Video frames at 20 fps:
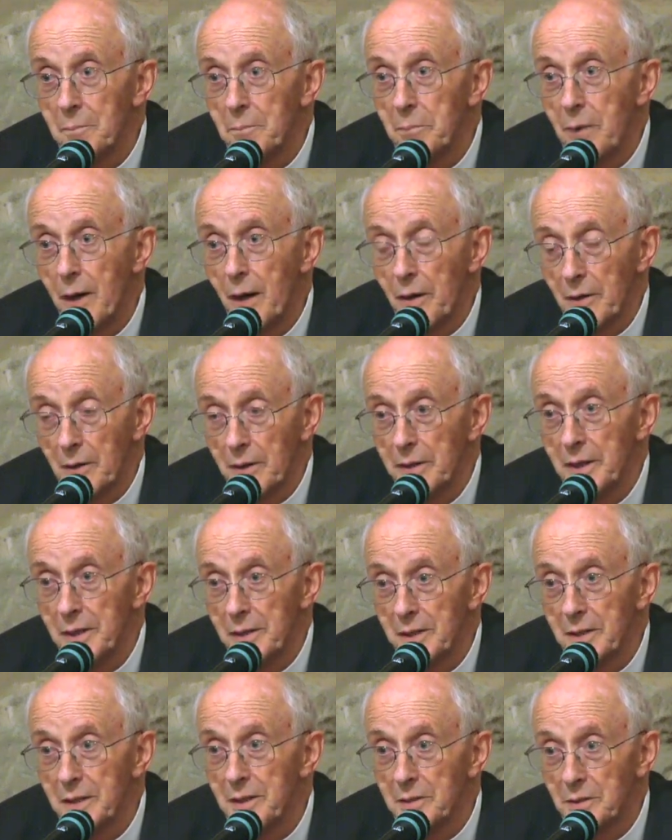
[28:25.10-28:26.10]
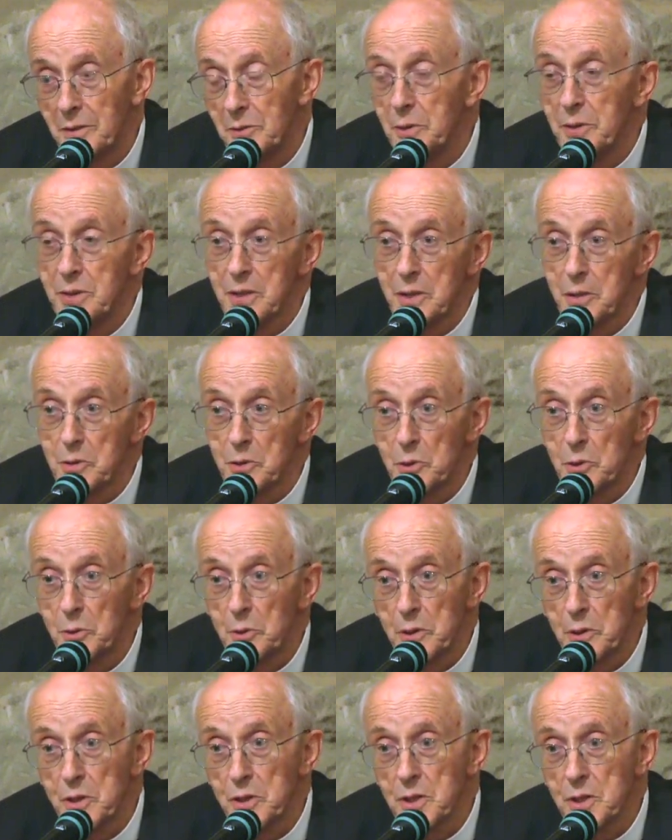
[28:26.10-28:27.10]
partly to his old
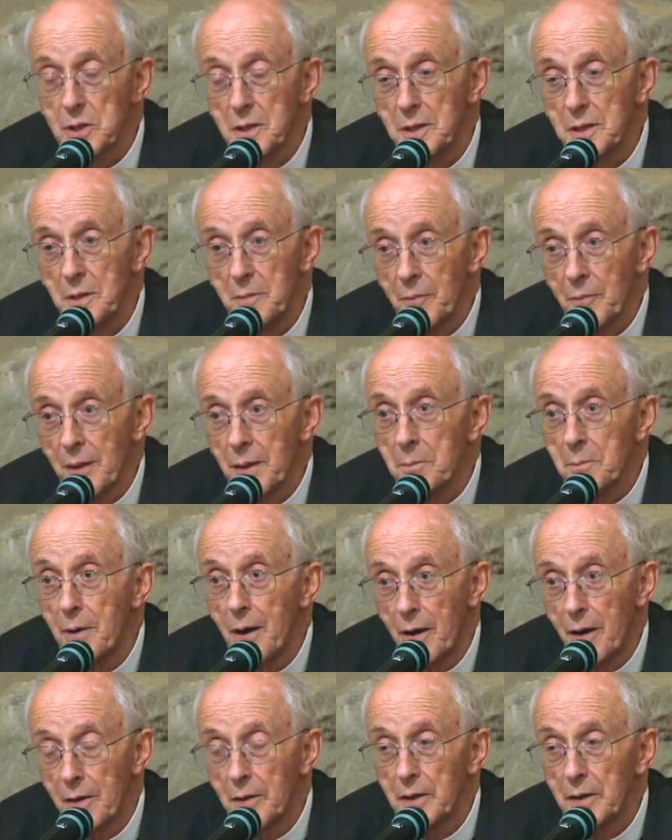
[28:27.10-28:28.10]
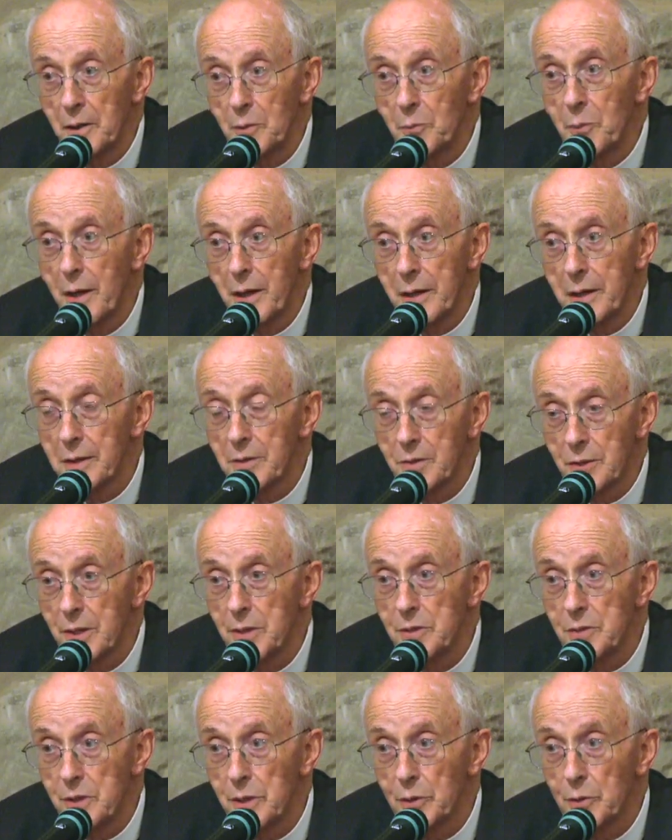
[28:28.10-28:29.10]
haunts, partly so
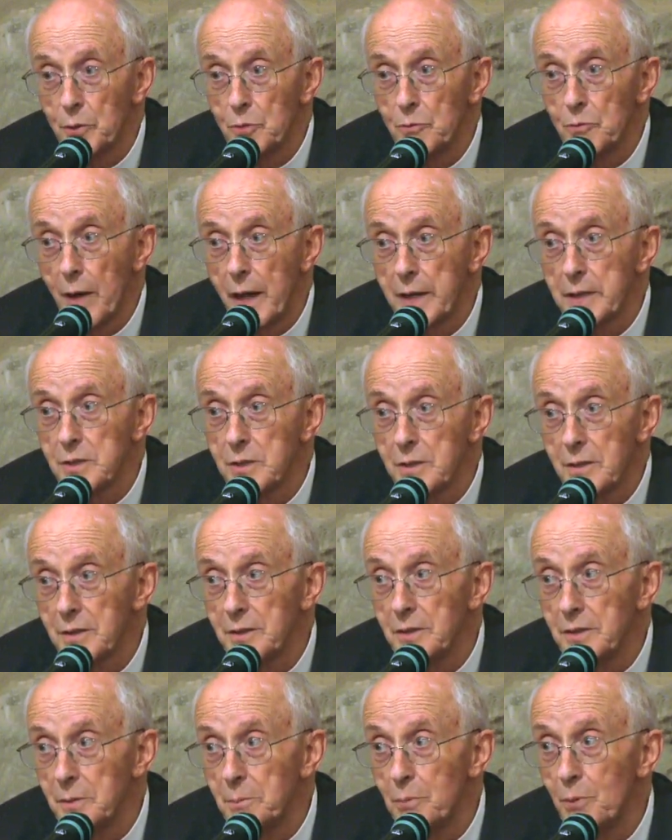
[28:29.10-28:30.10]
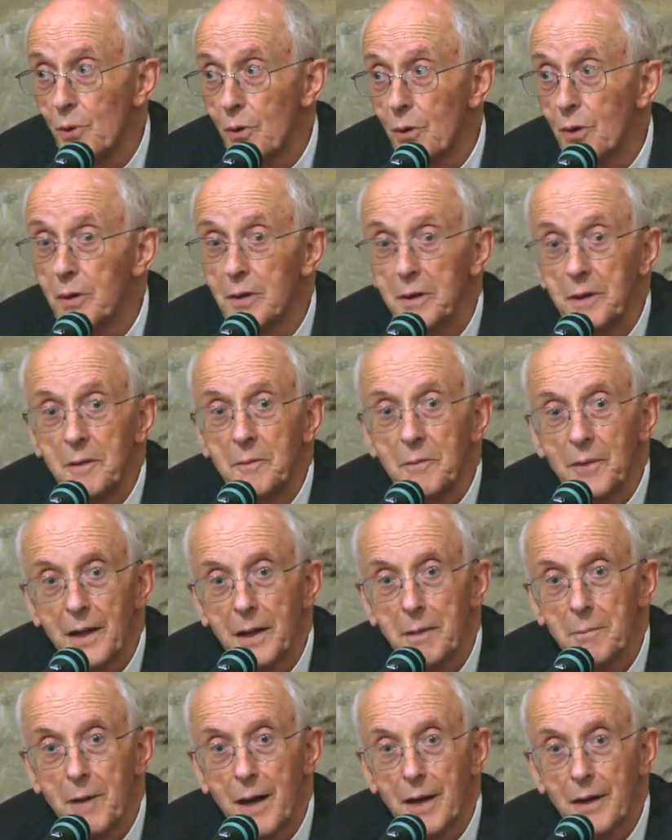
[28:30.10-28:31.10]
that he could write the book,
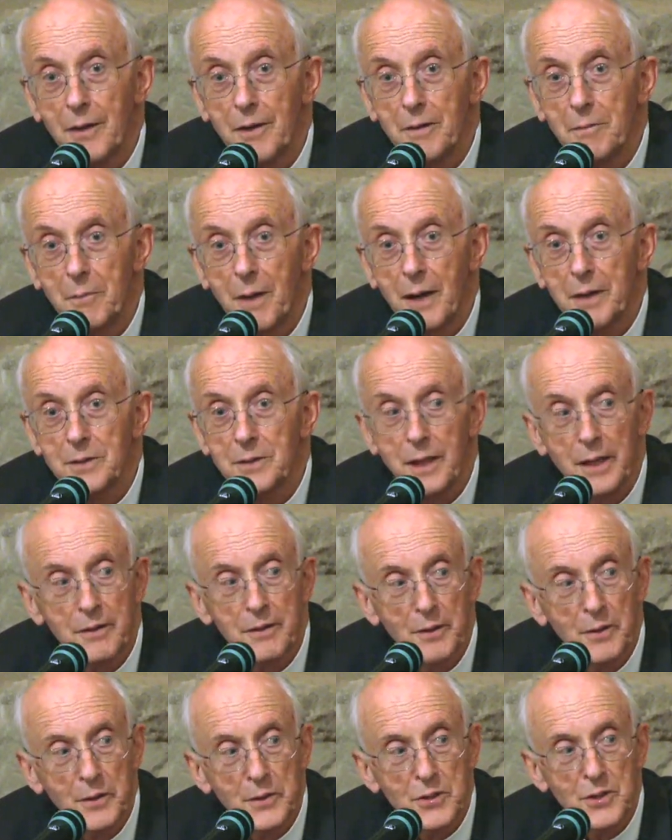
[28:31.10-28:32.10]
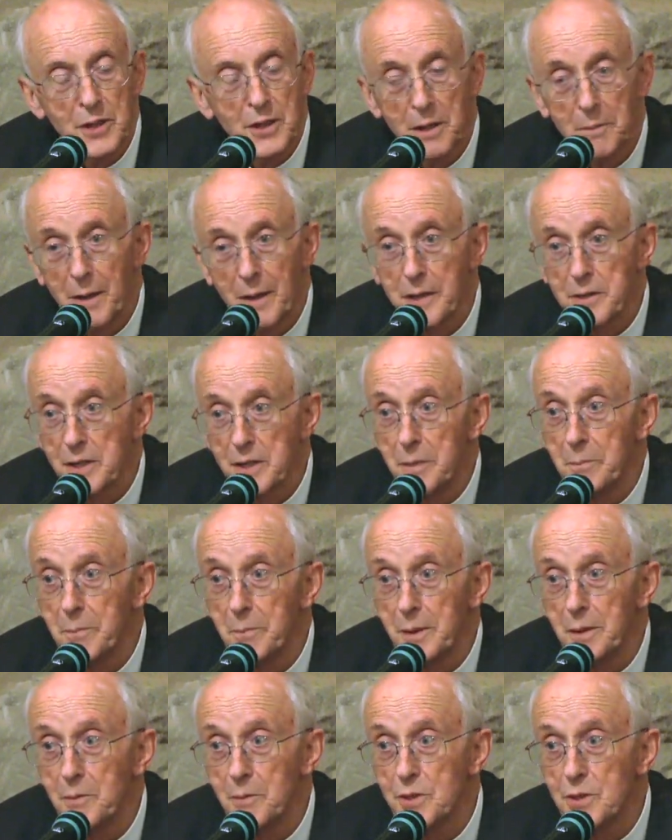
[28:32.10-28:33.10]
A Monk of Mount Athos, about him.
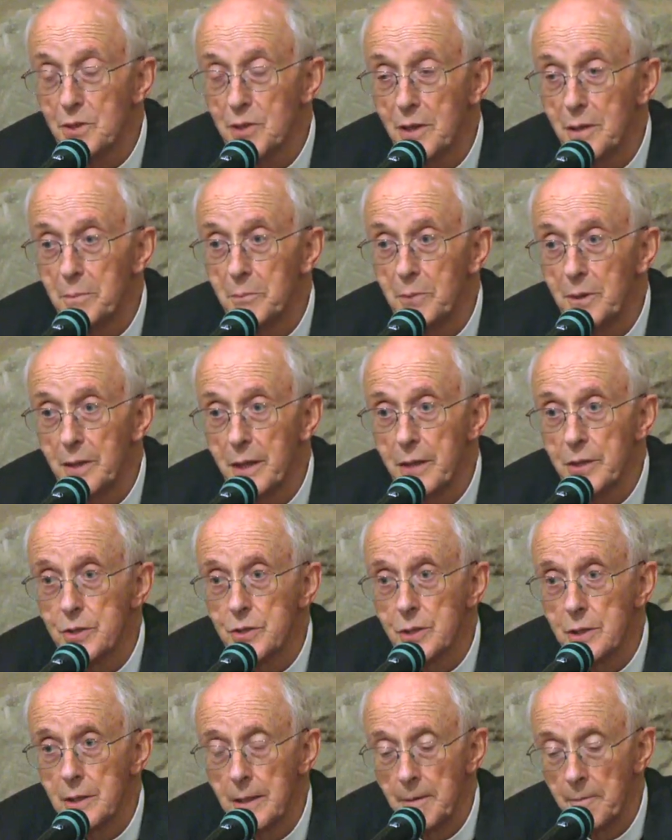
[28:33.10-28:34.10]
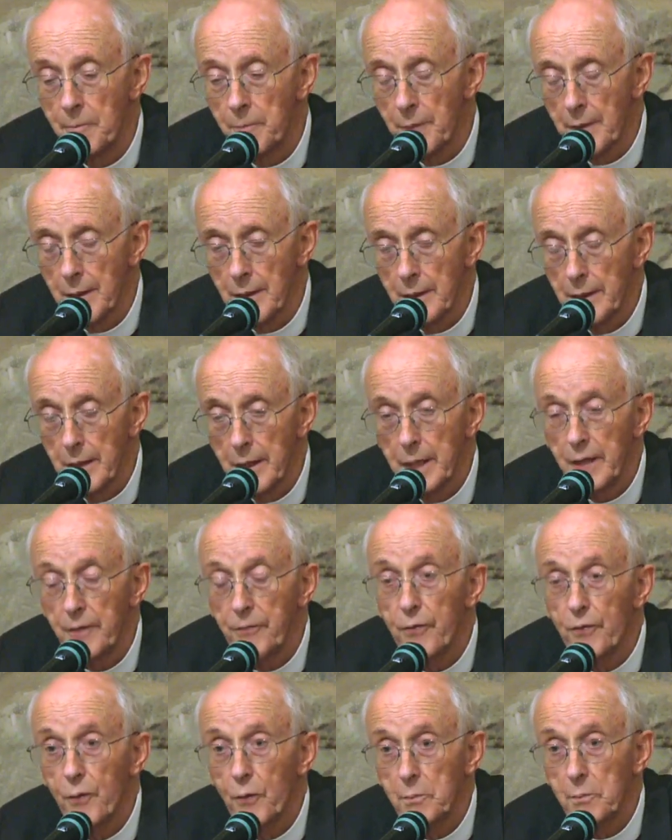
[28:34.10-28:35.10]
He was so impressed. He
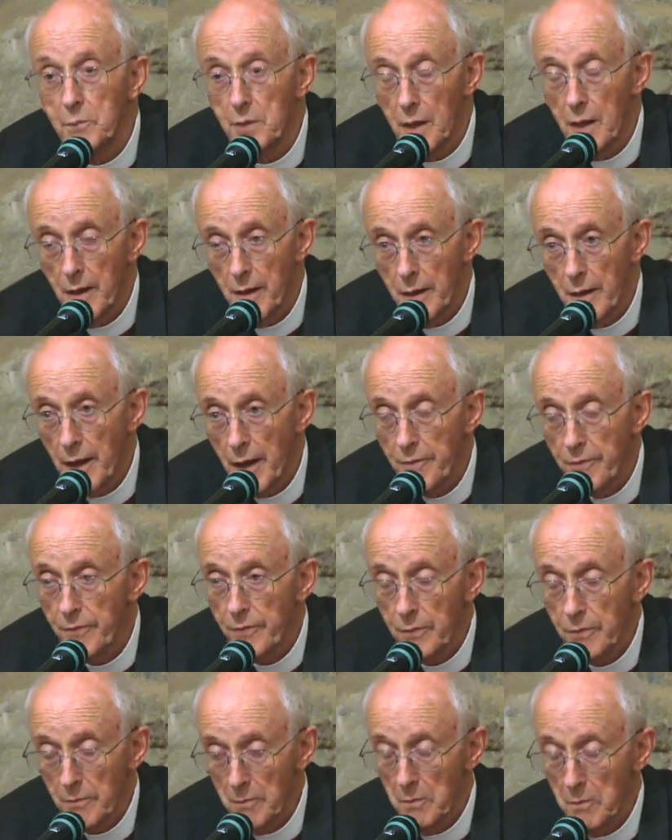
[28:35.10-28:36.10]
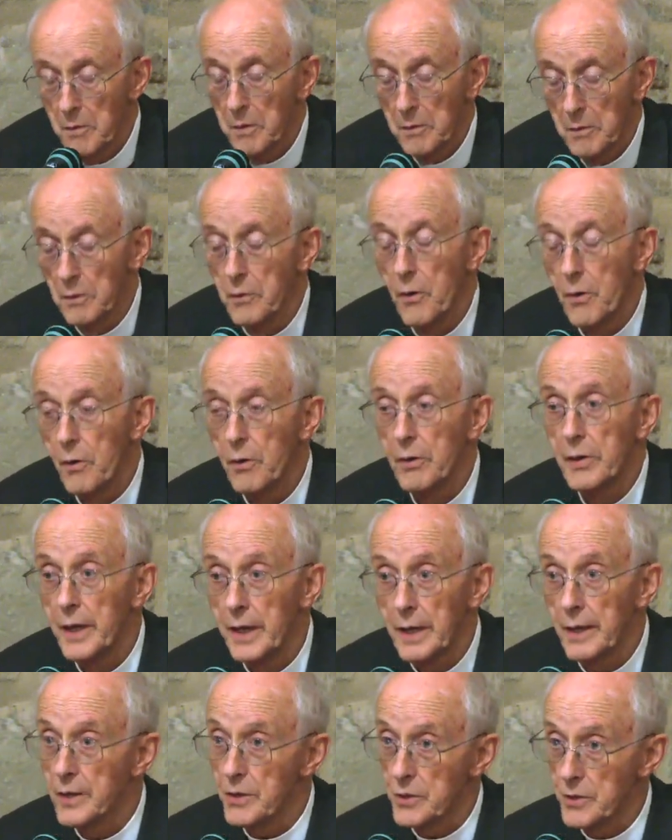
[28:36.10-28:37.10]
formed lifelong
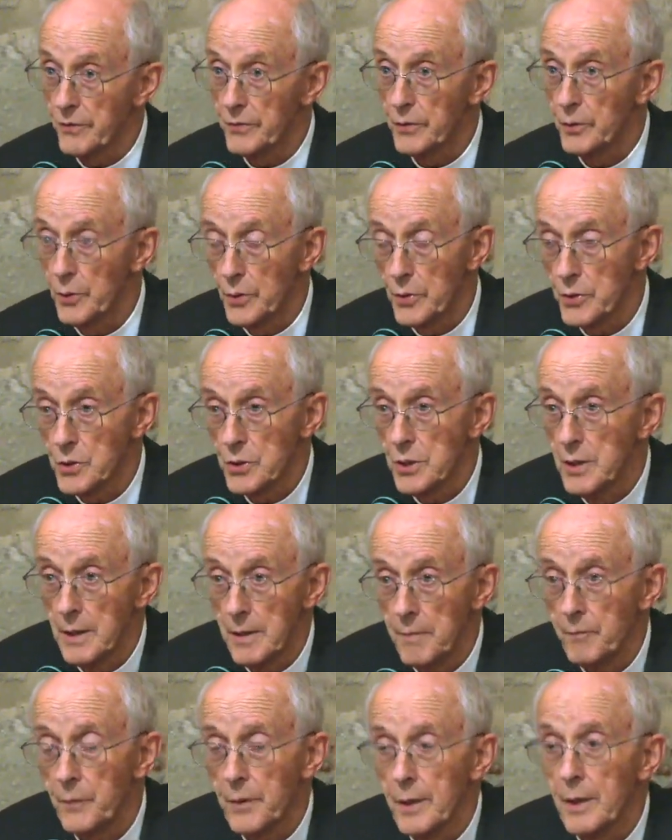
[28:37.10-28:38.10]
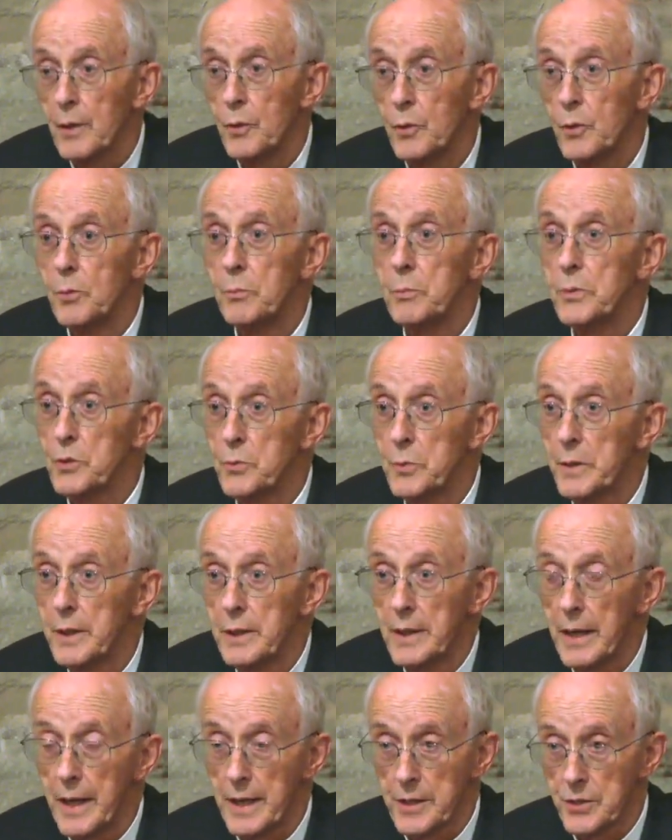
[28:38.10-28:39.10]
links, of course,
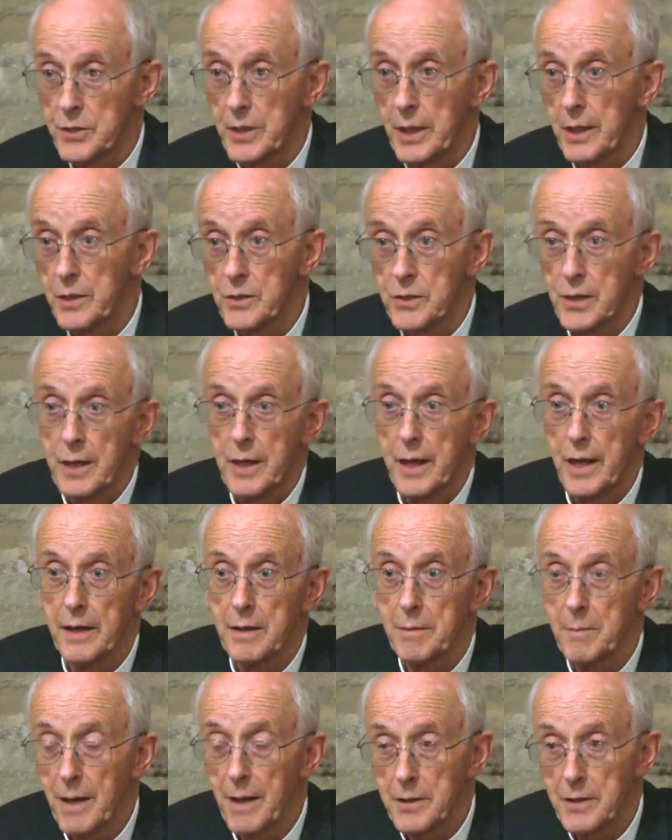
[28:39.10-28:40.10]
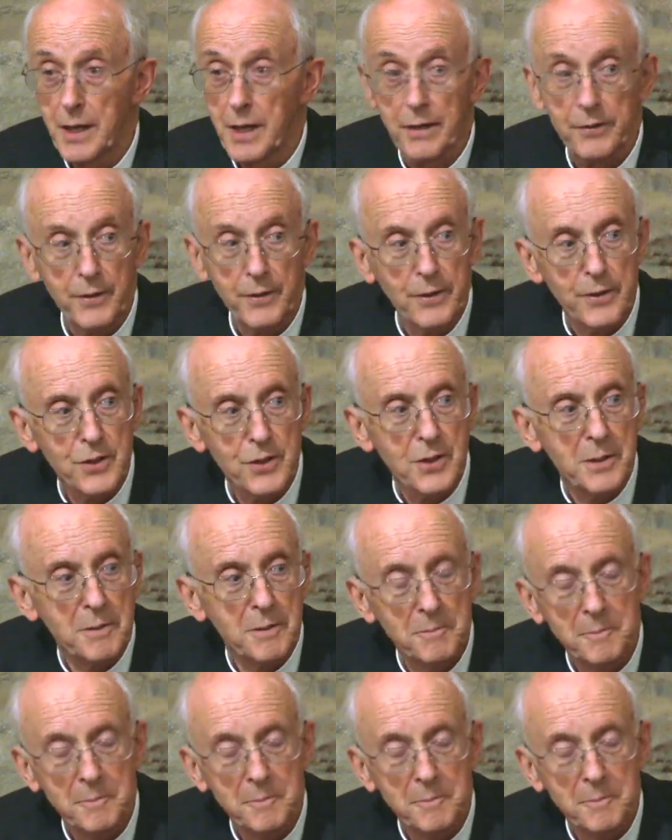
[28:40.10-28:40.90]
between Essex and Mount Athos,